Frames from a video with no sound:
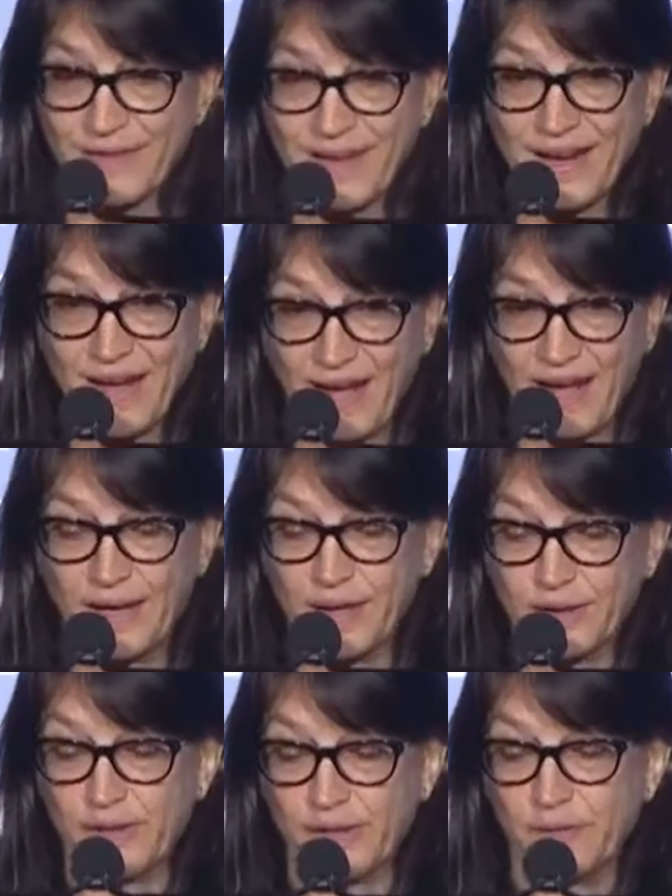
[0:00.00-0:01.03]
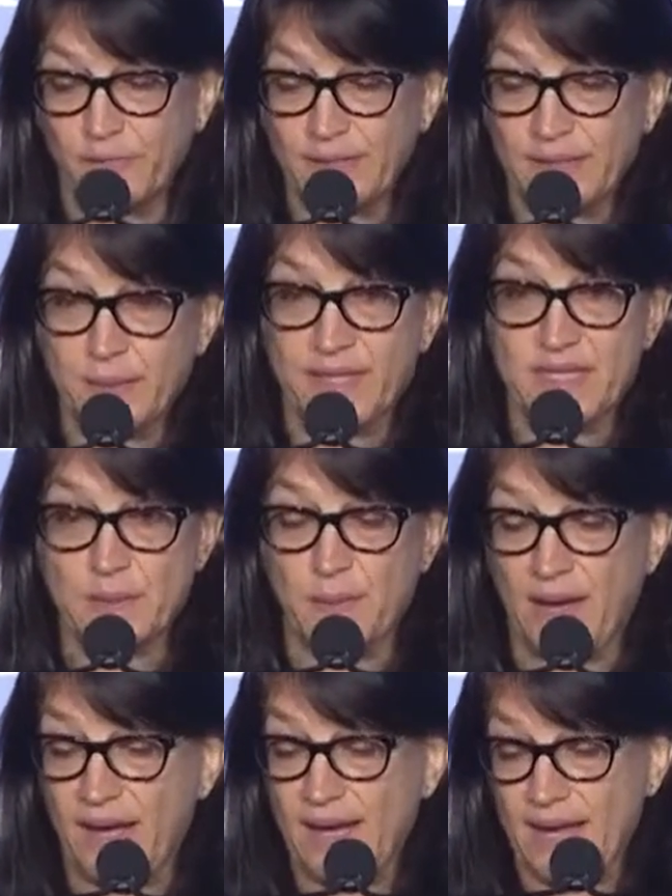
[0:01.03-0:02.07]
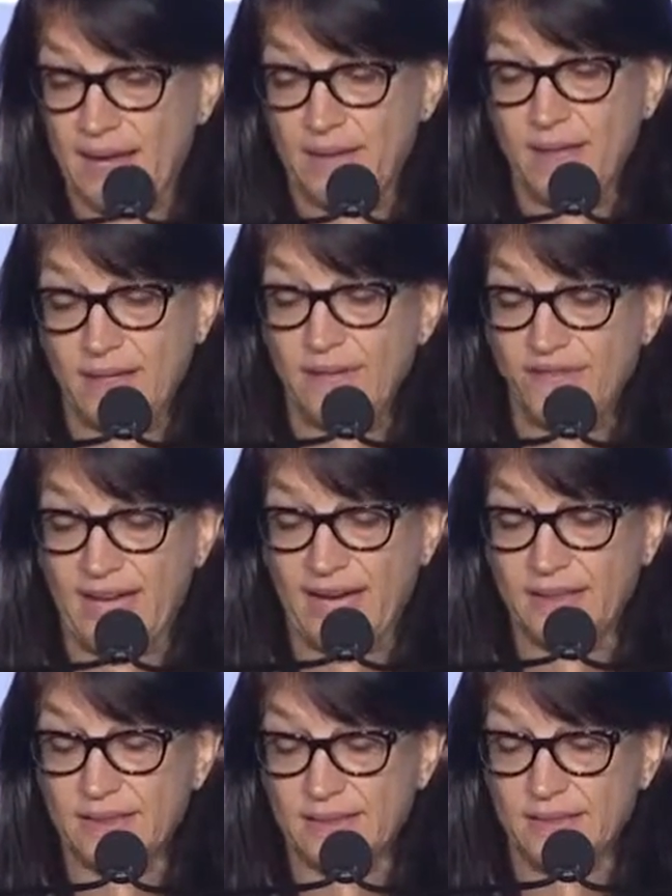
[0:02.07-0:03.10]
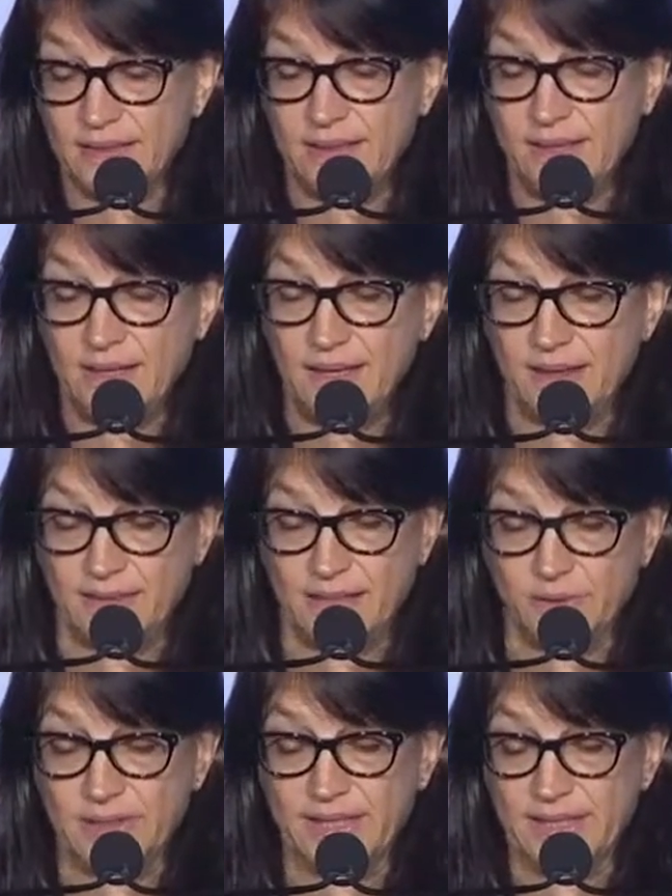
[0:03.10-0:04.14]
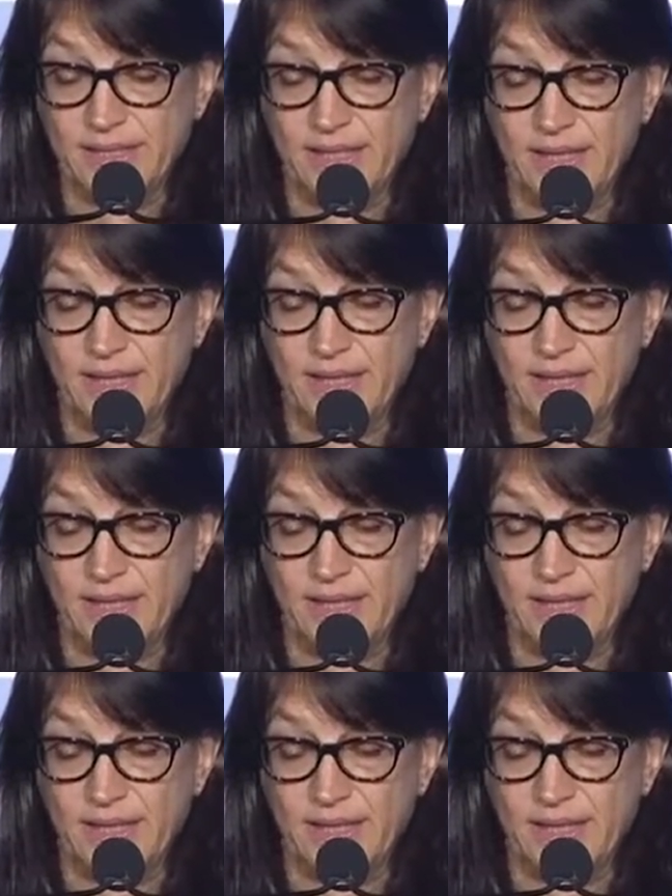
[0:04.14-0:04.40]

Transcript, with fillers: that I could really be a spy, and in fact, literally,